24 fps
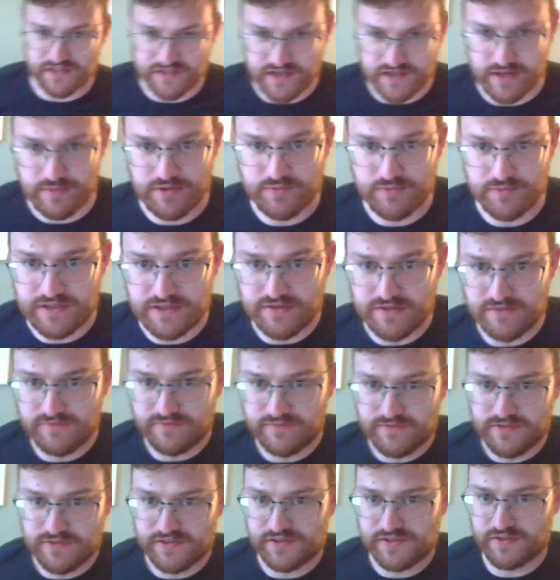of time here. We do
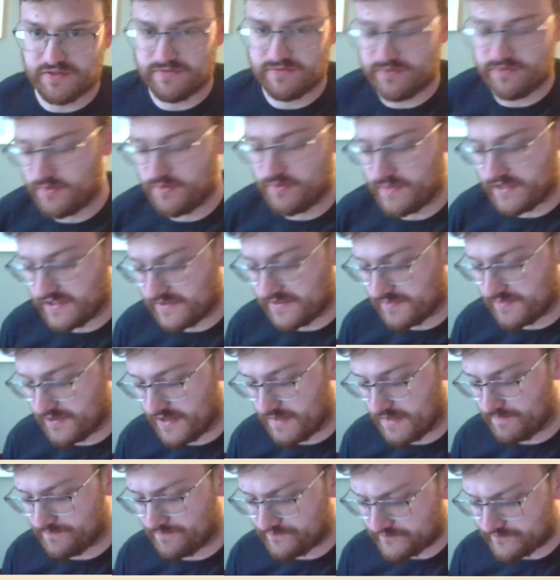have just under 4 minutes, but
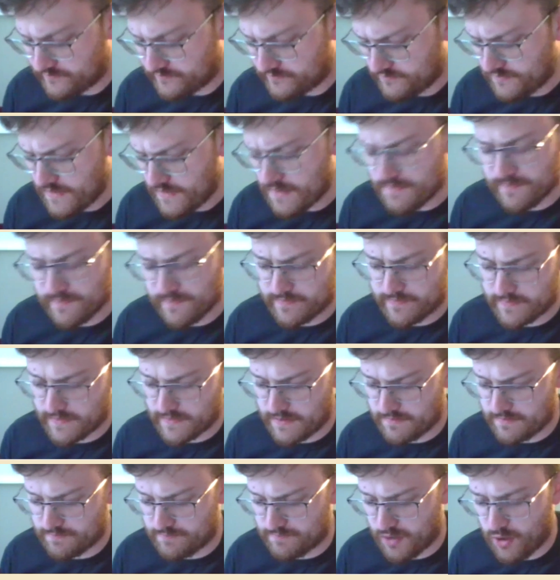
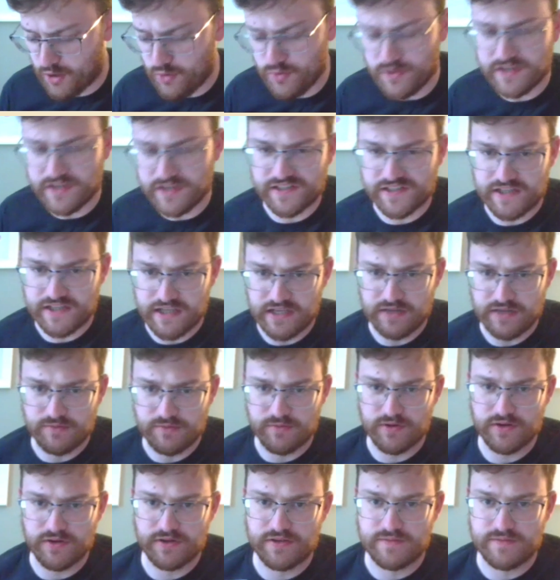bone is a key
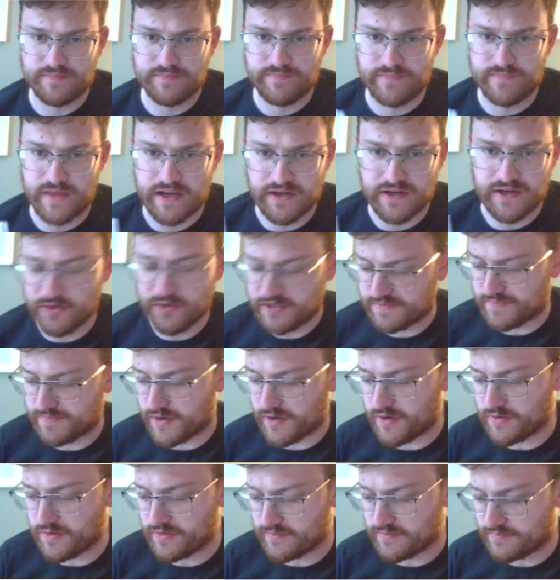word. I noticed
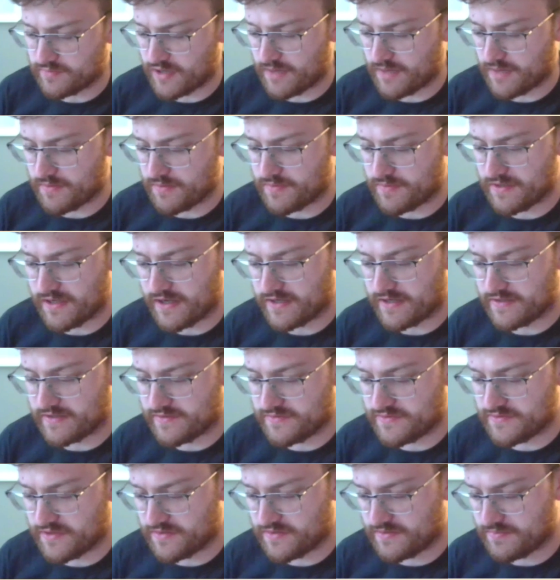bone crop up a lot
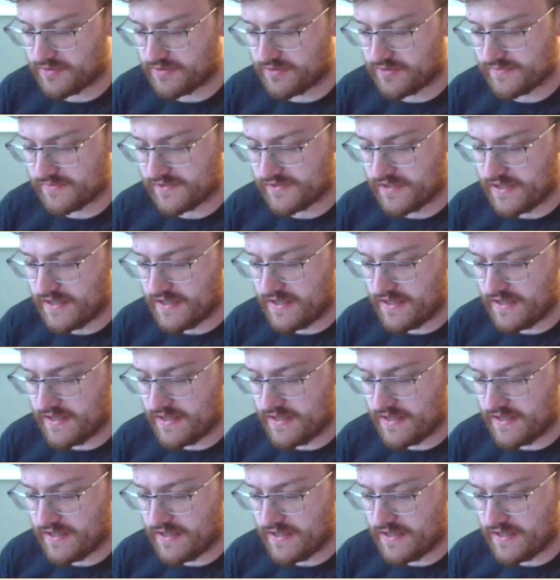throughout the poems.